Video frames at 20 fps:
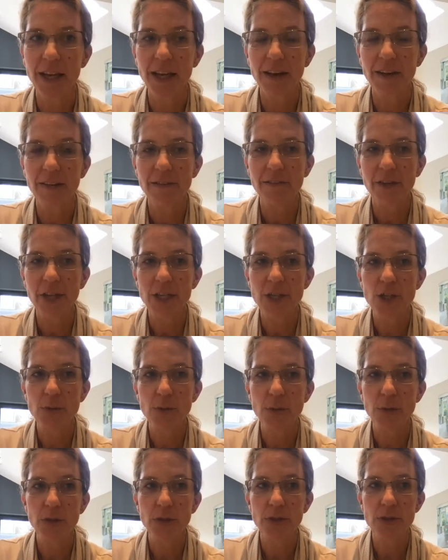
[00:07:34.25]

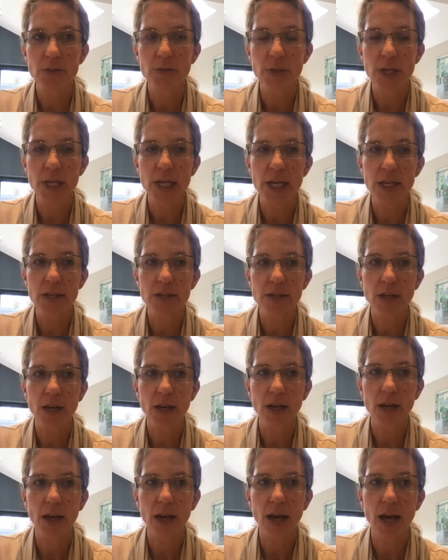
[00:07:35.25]
Vegetables, meat,
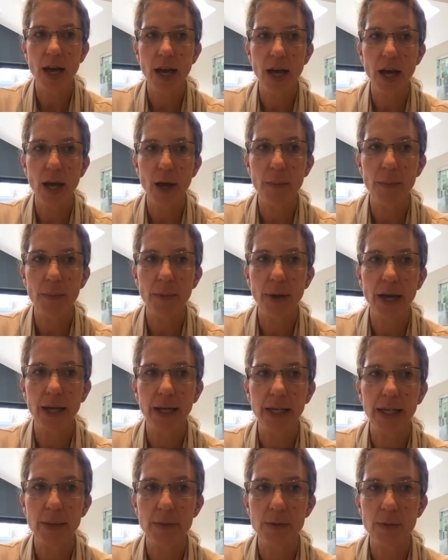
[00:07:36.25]
and I
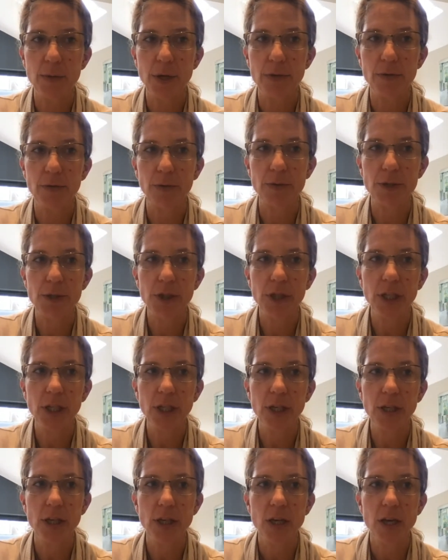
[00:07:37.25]
kept away from
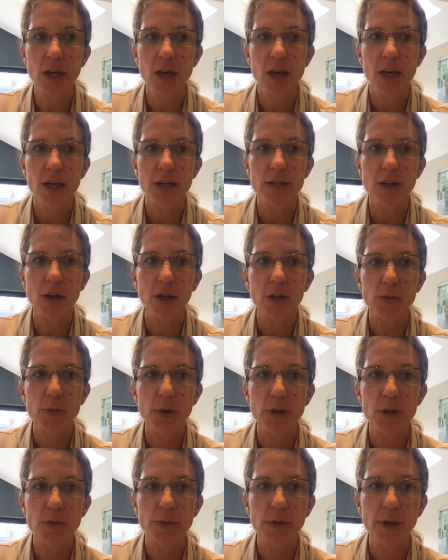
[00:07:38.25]
sugar as long as
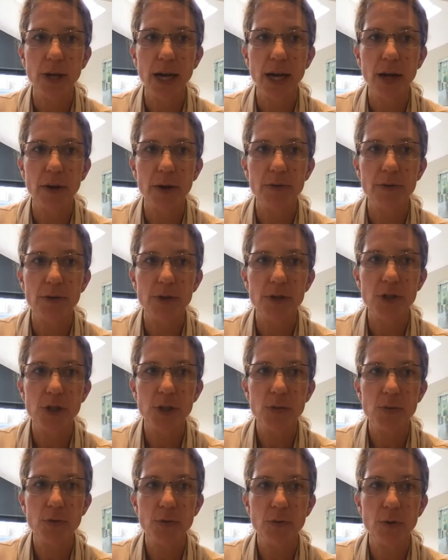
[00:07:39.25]
possible. However,
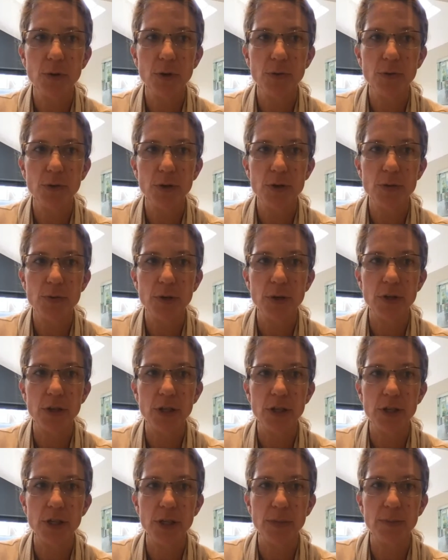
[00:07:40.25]
just before her first birthday,
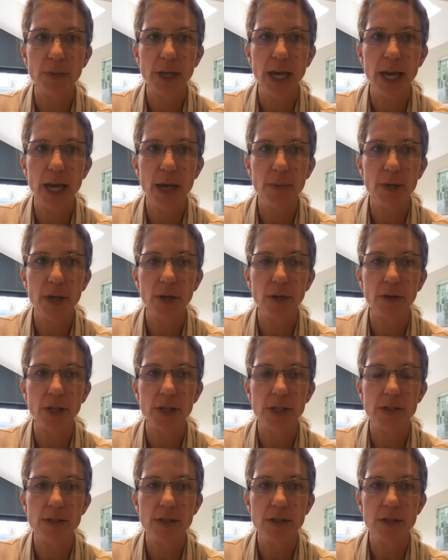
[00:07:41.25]
she became ill,
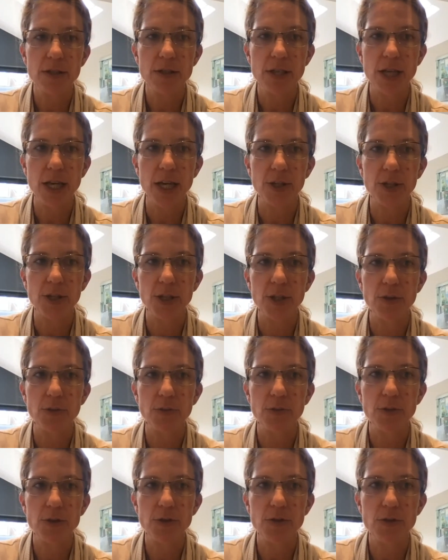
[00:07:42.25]
and since then she
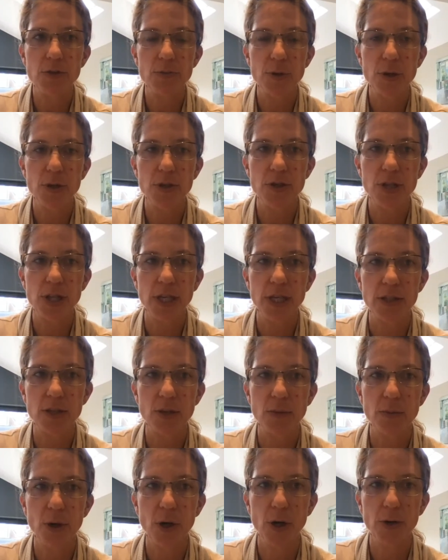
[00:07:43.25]
refuses most things
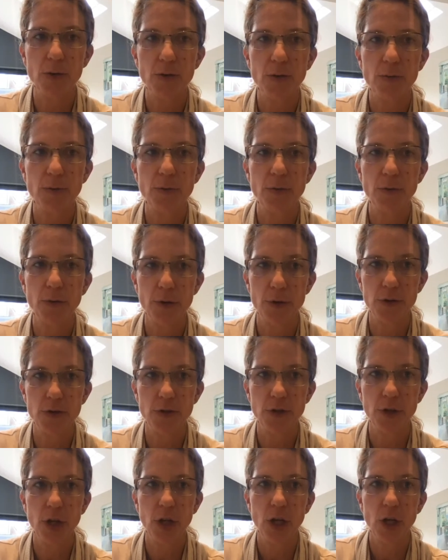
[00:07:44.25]
apart from fruit,
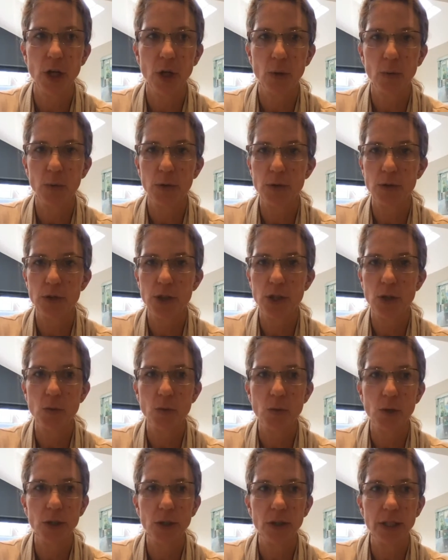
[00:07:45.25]
which she
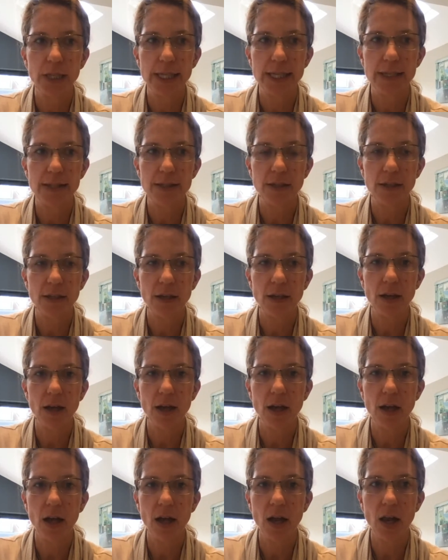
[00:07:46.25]
will eat
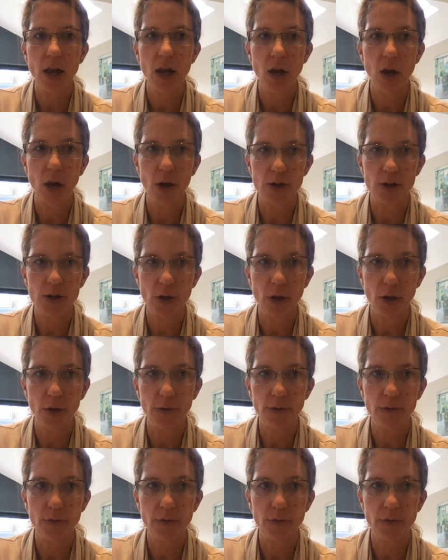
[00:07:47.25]
a lot of,